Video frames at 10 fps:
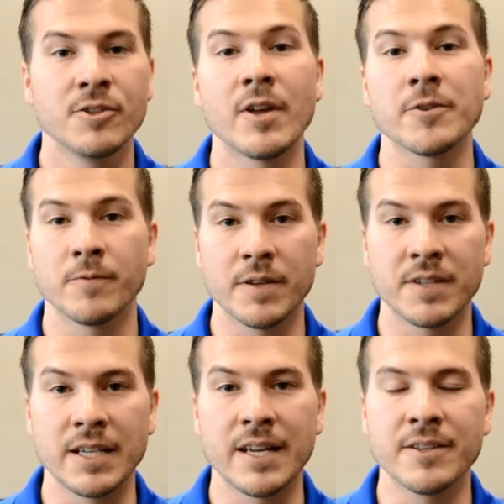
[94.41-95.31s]

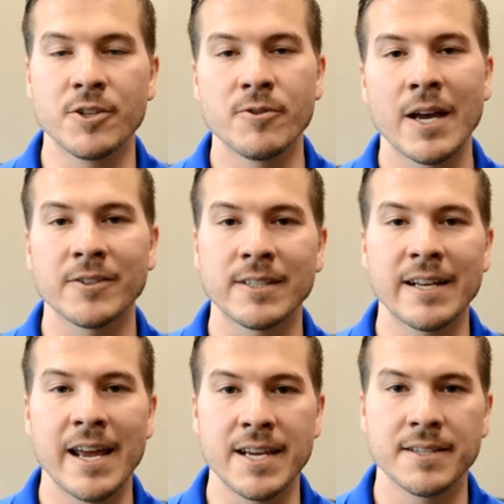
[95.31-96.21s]
2015, and
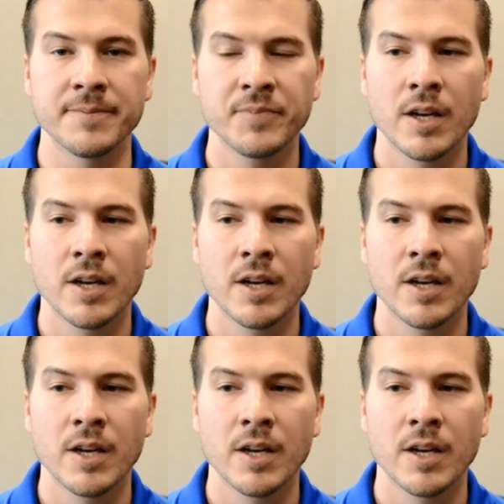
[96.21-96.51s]
2008.